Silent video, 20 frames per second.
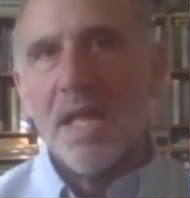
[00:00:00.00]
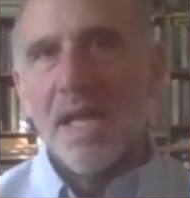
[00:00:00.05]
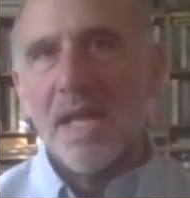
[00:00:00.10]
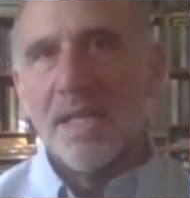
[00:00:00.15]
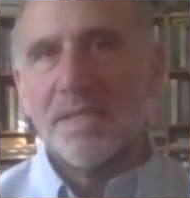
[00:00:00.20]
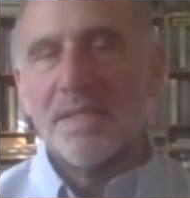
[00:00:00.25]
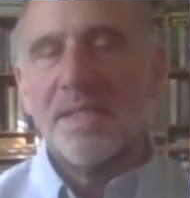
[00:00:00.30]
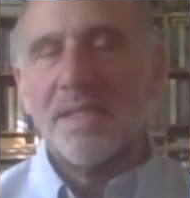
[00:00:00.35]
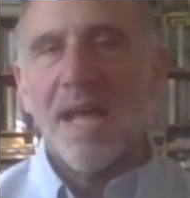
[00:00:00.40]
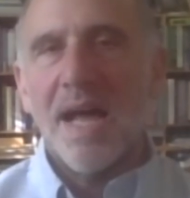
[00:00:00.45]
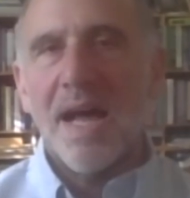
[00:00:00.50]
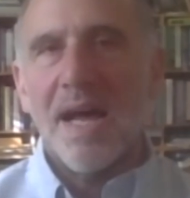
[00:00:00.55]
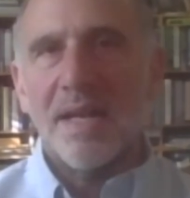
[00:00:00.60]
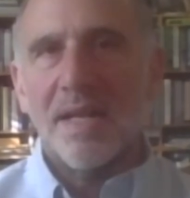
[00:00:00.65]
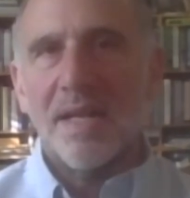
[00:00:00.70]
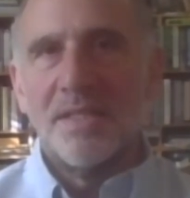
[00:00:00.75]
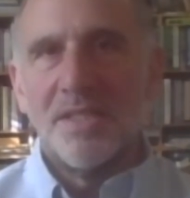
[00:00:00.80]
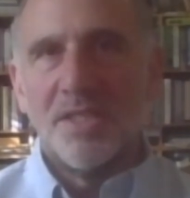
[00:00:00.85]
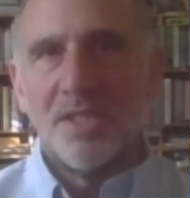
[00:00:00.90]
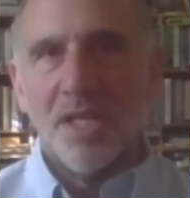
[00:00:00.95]
It's not
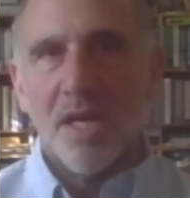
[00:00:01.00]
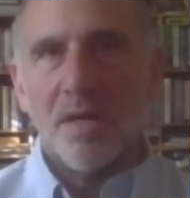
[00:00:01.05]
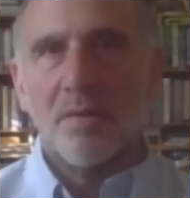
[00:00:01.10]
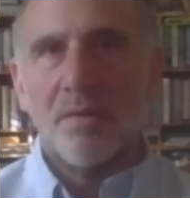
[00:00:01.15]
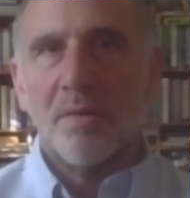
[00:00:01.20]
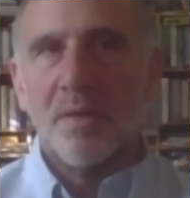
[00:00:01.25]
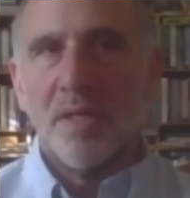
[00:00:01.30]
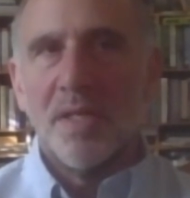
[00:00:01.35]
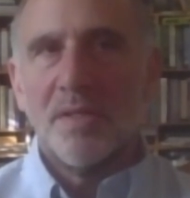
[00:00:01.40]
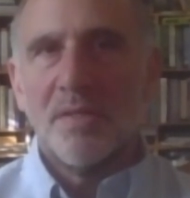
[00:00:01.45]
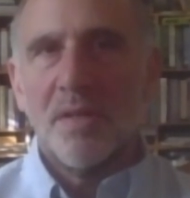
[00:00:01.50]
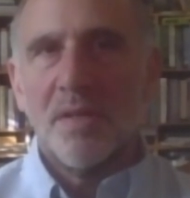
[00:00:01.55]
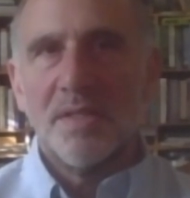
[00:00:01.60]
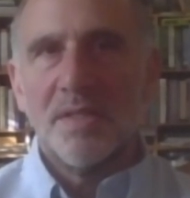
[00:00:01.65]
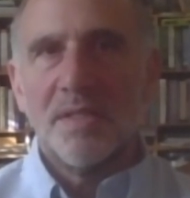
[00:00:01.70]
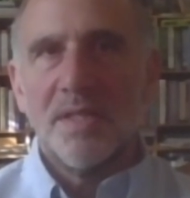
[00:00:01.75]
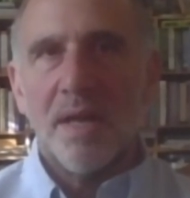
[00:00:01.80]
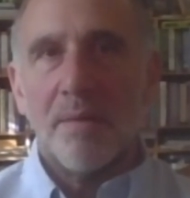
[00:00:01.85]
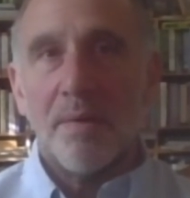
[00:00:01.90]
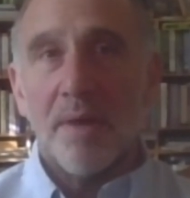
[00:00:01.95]
a general
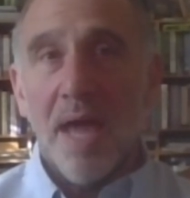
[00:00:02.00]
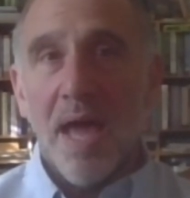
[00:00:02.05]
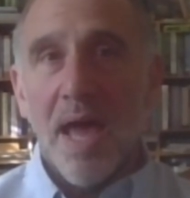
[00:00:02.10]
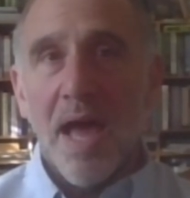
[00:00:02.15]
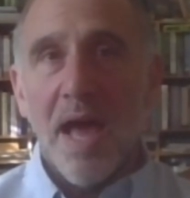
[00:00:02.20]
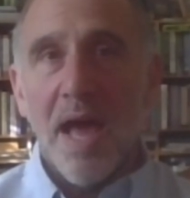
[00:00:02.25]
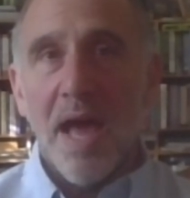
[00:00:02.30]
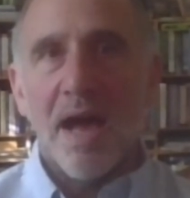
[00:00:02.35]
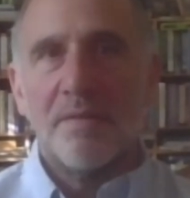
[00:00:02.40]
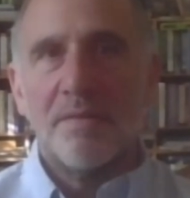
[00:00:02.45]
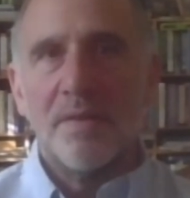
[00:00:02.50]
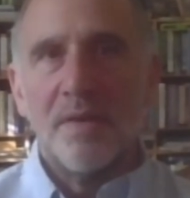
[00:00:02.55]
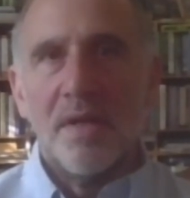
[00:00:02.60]
interest that we have.